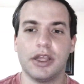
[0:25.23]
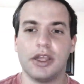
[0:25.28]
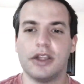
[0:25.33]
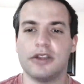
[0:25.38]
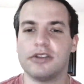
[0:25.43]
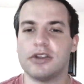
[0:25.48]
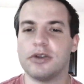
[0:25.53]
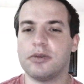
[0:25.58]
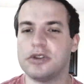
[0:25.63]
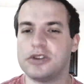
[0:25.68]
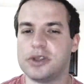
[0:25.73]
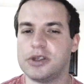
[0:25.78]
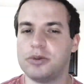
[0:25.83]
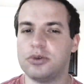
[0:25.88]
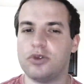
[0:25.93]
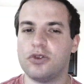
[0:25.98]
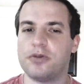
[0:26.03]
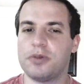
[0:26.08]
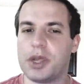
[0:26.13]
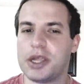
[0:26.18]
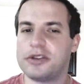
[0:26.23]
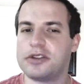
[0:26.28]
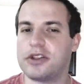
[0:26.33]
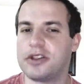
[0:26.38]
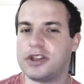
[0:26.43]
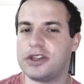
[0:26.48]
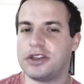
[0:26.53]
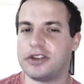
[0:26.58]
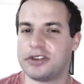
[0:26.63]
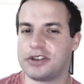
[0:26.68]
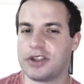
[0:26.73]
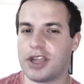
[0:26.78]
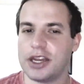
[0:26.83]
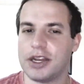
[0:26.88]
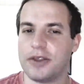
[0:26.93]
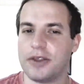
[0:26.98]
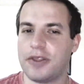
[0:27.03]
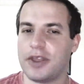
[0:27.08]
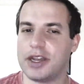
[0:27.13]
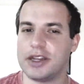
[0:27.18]
is that we seem to have basically
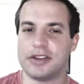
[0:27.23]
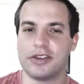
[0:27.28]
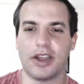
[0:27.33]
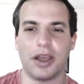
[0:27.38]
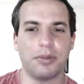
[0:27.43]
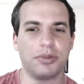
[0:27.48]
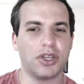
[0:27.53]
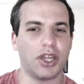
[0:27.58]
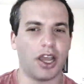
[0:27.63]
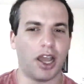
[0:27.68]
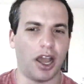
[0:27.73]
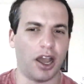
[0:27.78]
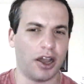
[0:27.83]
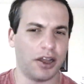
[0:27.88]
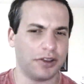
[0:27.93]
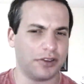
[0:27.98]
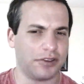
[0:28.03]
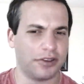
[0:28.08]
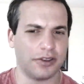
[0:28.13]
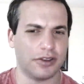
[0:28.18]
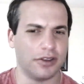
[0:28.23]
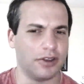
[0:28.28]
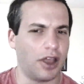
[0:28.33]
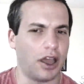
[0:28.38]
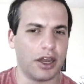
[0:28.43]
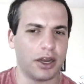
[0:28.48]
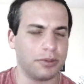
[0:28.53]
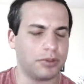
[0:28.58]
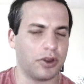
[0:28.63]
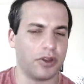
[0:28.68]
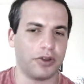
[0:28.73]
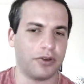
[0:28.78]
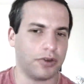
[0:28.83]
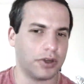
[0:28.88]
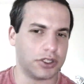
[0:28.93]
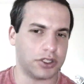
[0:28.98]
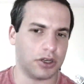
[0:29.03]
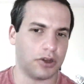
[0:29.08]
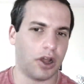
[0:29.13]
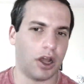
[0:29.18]
decided that it's up to us, not up to the
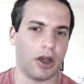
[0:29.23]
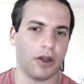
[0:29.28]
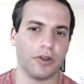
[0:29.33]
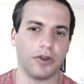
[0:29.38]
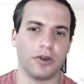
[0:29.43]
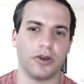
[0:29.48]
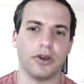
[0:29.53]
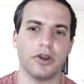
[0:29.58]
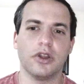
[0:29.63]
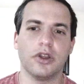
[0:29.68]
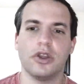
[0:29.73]
original author,